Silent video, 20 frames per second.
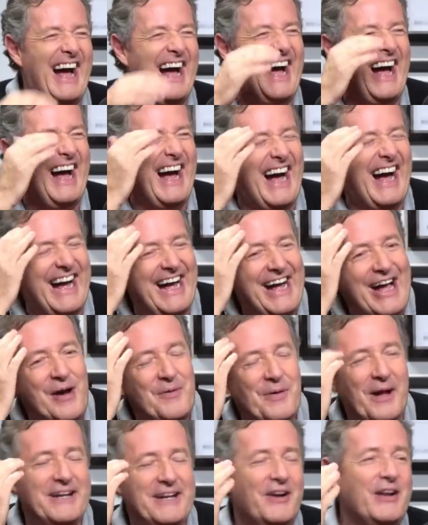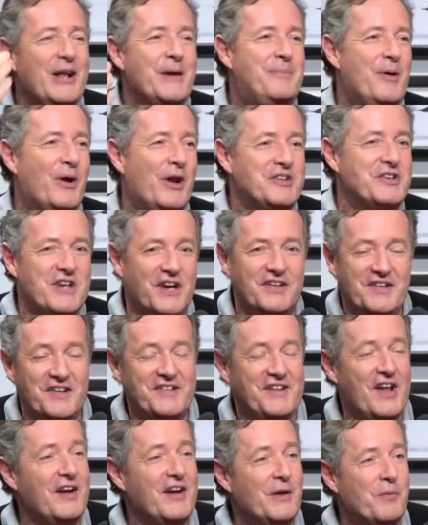I can only apologize.
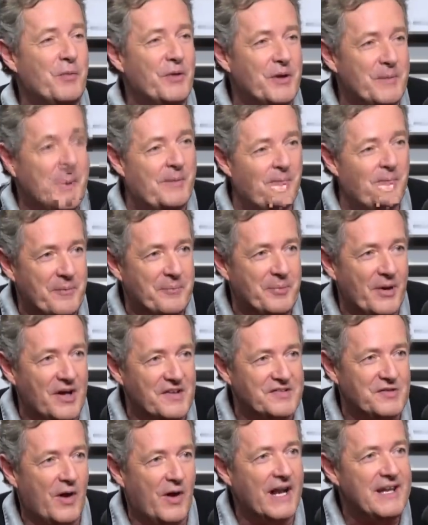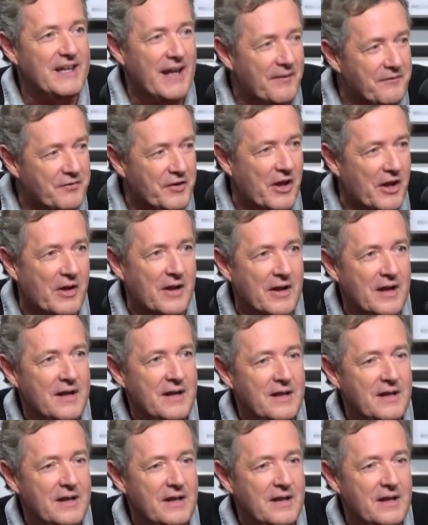It certainly wouldn't have been anything personal. I love you.